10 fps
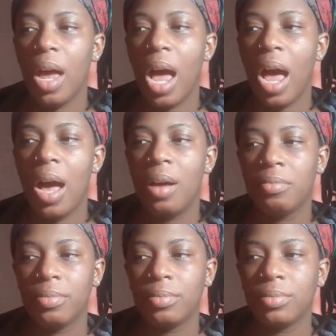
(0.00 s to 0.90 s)

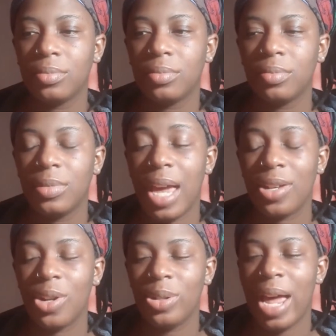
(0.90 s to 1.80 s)
so
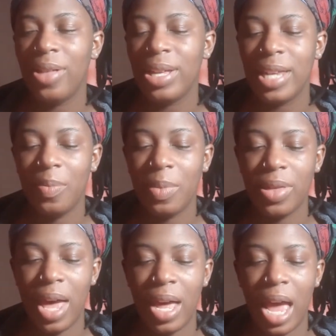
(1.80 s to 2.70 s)
now they tell me
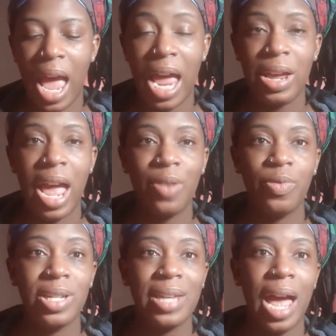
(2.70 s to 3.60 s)
that I had
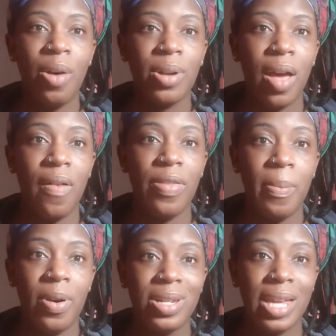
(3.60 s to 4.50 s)
risked out of the
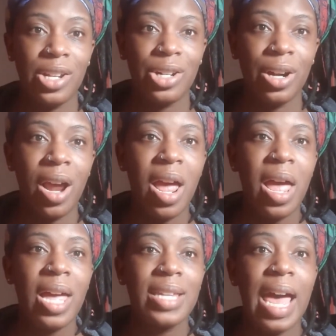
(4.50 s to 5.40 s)
birth center
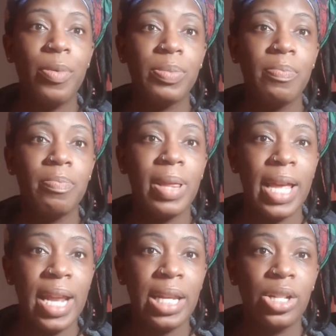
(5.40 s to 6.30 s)
because I was
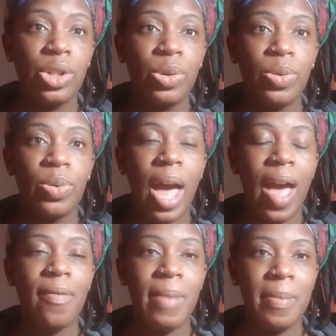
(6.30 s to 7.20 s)
planning to
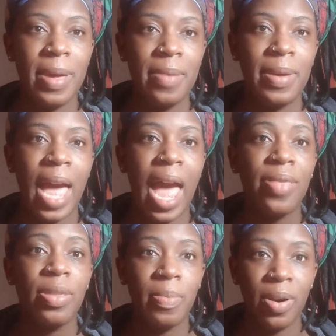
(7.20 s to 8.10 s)
have my baby
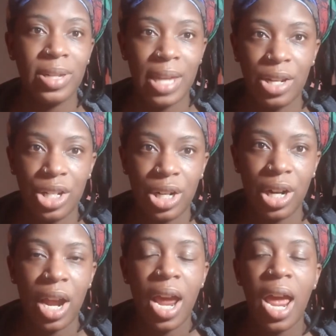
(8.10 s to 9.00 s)
at the birth
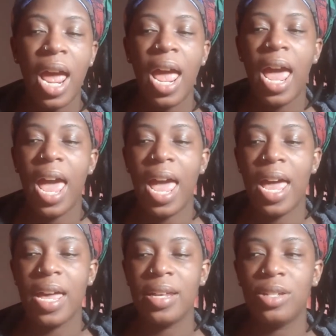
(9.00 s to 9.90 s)
center
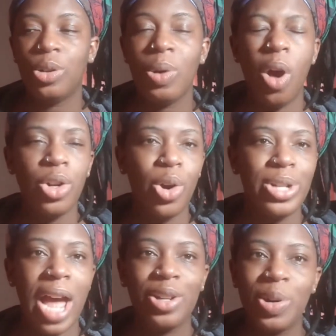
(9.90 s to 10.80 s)
and do a
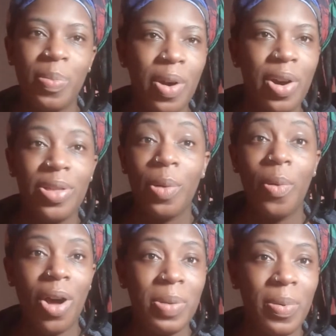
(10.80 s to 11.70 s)
natural birth, a
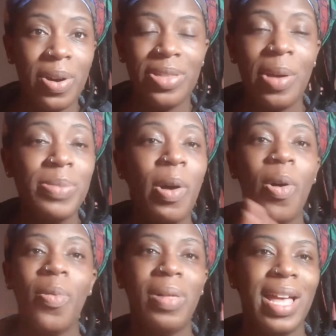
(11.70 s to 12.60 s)
water birth. That was my
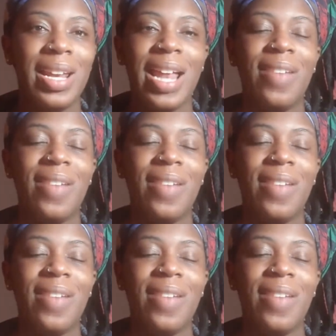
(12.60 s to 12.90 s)
whole plan. I had